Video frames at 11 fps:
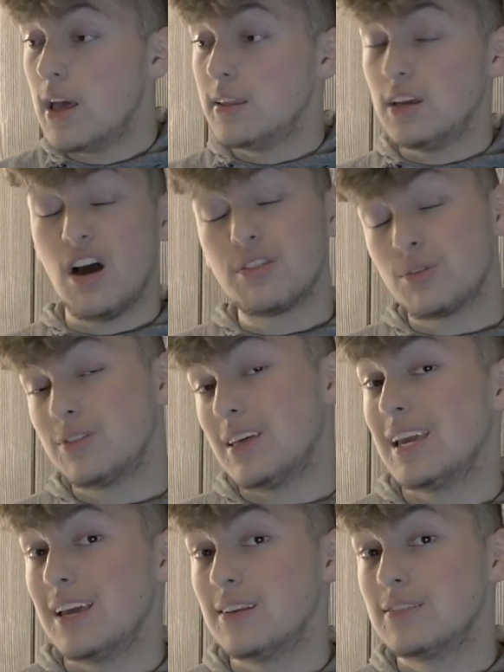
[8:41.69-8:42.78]
The other
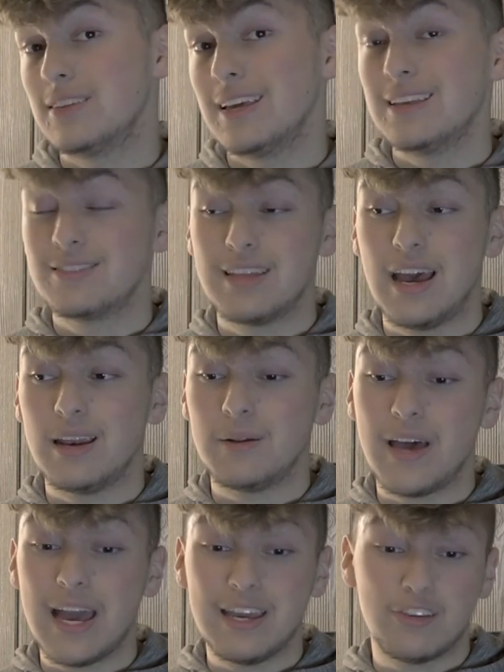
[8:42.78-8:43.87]
thing is that
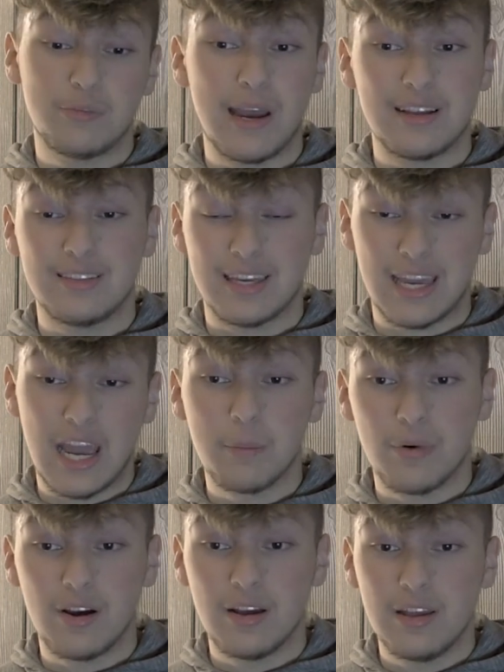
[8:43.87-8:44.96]
I expect the
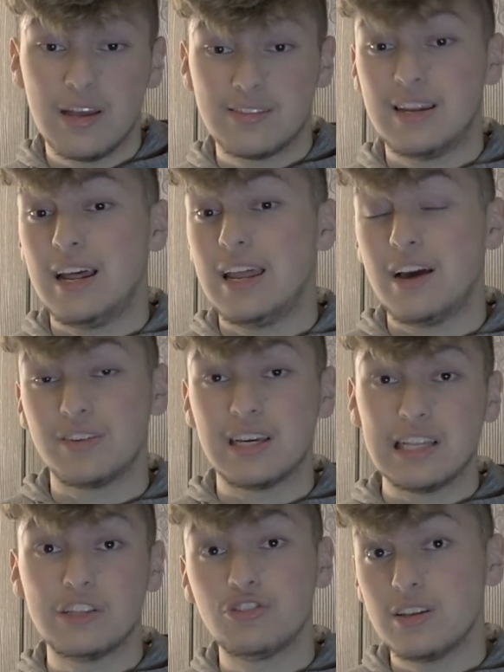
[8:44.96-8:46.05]
camera to not have
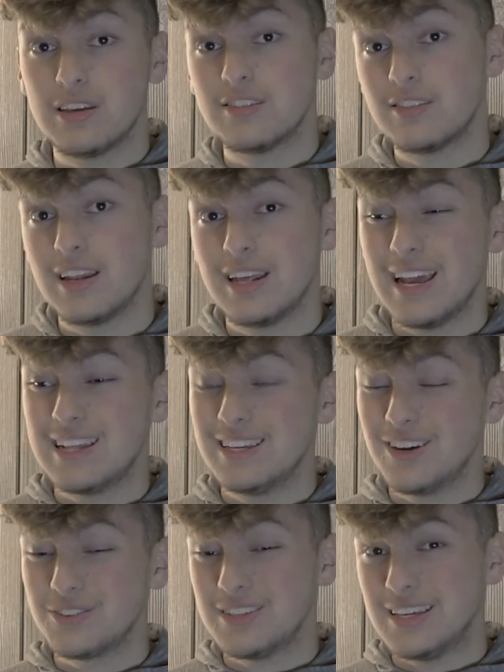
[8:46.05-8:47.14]
glitchiness in it. And
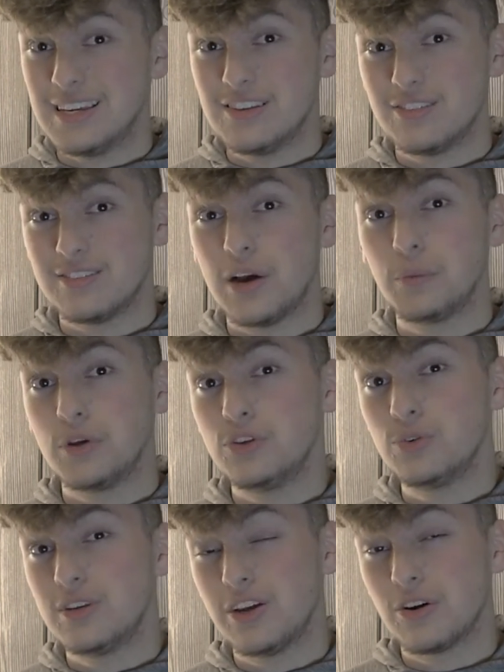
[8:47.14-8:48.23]
the other thing is that when
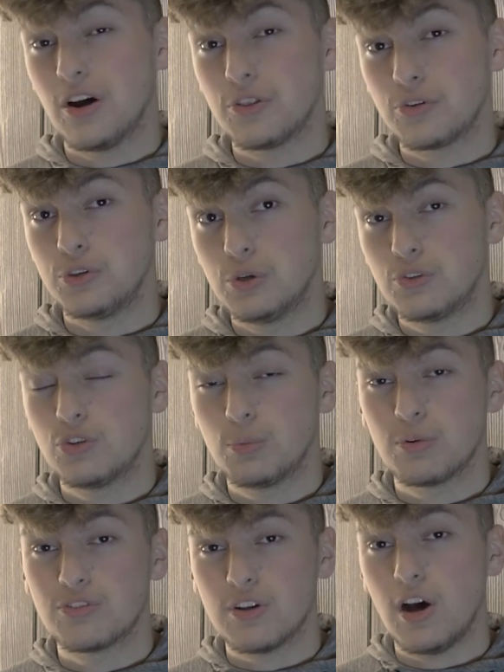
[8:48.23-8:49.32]
you hear other
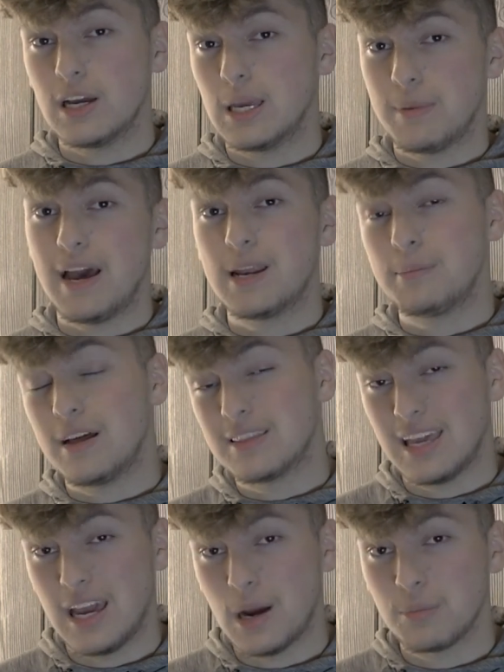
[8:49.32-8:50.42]
YouTubers talking bad about
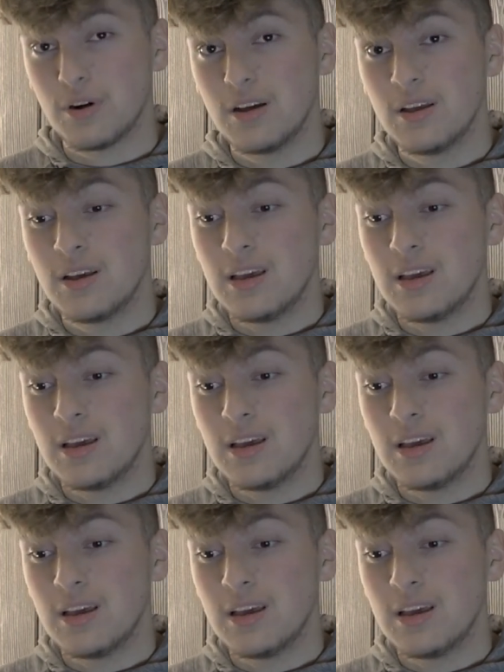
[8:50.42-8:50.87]
the camera,